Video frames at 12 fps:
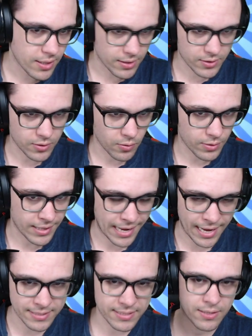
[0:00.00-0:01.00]
So that
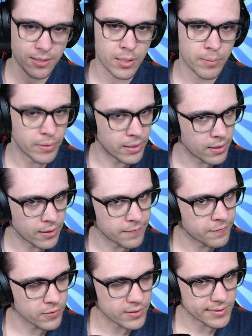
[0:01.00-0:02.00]
adds a little bit of
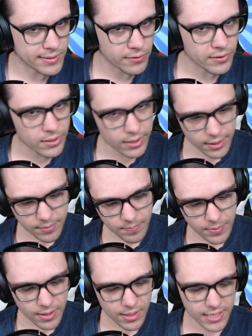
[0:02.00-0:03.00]
versatility to him,
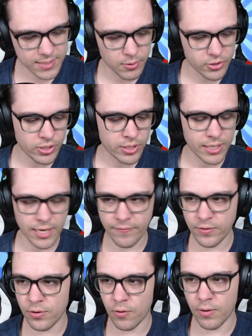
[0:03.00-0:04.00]
especially if
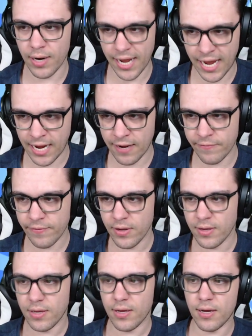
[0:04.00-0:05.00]
you don't have
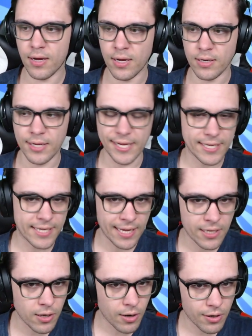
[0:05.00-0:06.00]
like
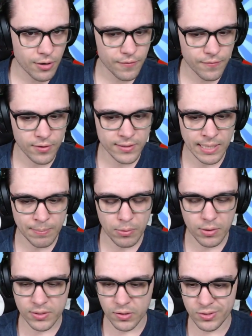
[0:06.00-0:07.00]
Gengar, for example,
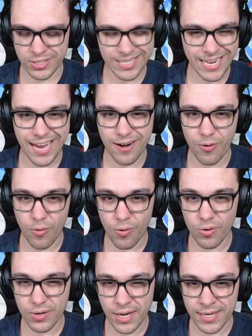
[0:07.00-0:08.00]
because there's not a
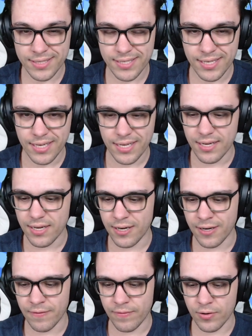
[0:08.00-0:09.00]
whole lot
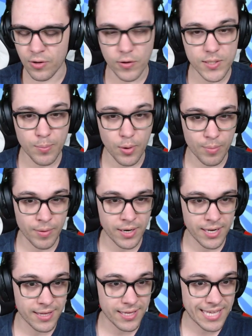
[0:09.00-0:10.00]
of ghost Pokemon
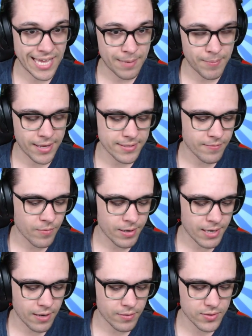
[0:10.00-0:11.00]
in the game as of right
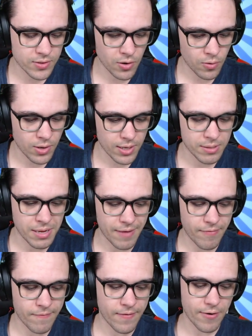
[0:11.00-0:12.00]
now. So to have
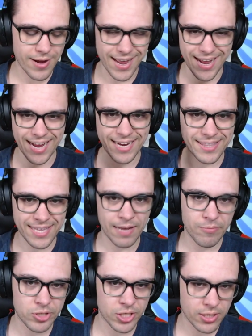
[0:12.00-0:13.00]
a very high
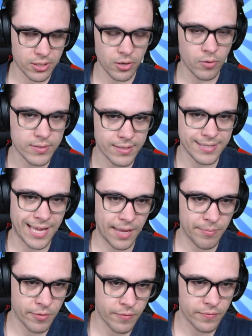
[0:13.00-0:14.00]
damaging ghost attack
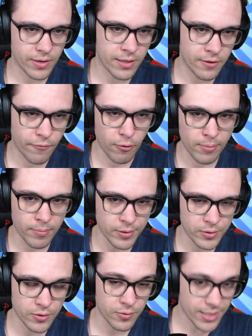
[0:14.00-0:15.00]
move in the form of
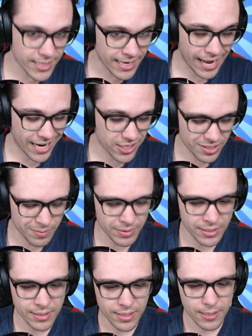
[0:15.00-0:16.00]
Mewtwo can actually
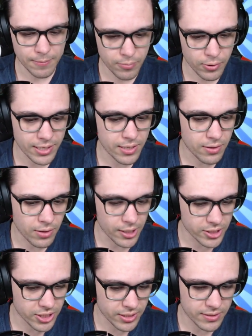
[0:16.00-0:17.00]
be pretty
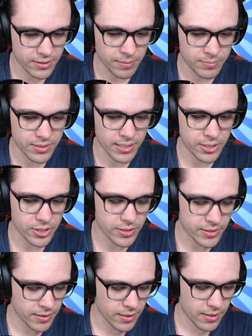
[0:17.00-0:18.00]
clutch in some
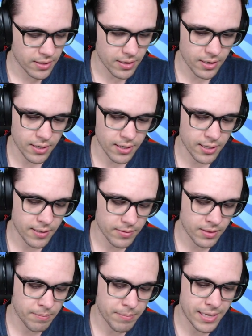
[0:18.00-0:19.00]
stages.
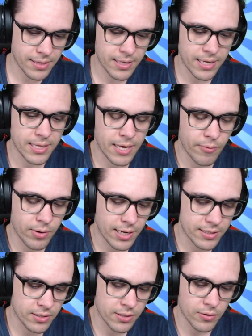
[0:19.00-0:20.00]
The main thing that I would like
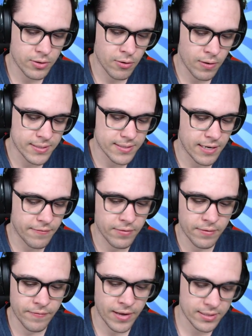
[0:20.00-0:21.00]
to note though, aside from the
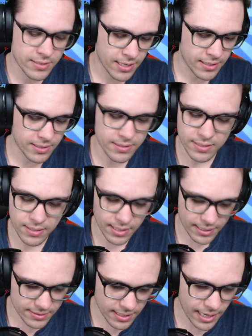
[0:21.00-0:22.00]
fact that he's a
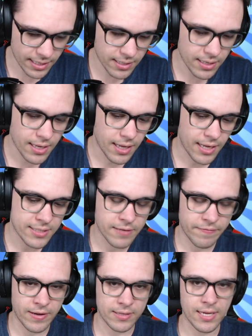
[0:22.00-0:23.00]
glass cannon, is the
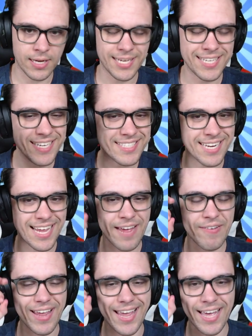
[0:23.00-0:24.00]
fact that he doesn't have
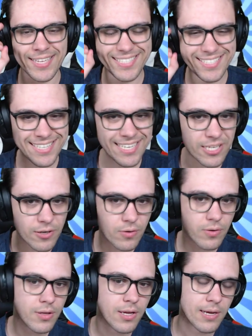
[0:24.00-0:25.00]
a
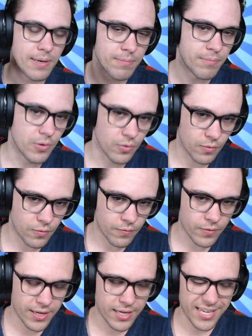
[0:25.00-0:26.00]
single move
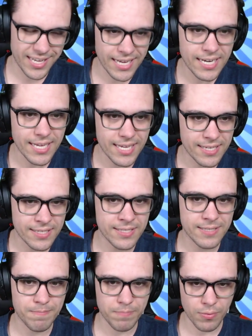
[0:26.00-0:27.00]
in his
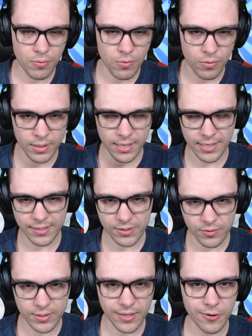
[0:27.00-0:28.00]
pool, in his
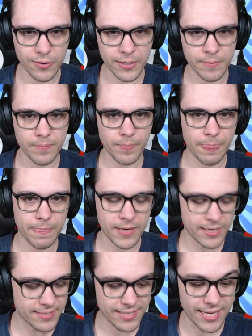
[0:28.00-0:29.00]
utility, in
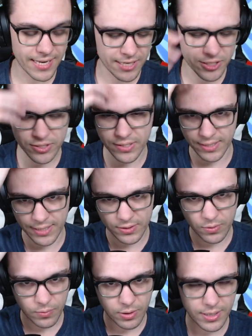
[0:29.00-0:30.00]
his kit, I should say, that's the
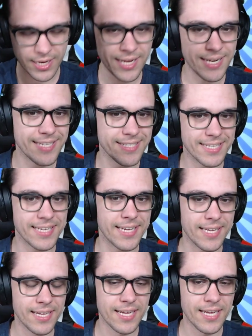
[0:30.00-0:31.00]
word, in his kit
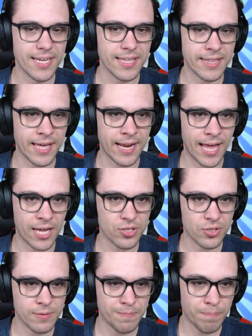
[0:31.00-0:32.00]
that
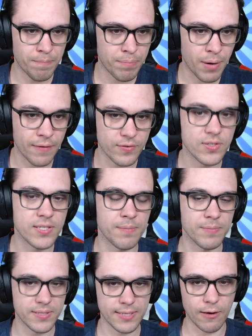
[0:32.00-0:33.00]
actually buffs
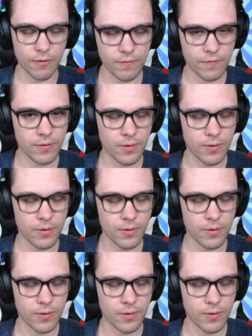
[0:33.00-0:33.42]
himself.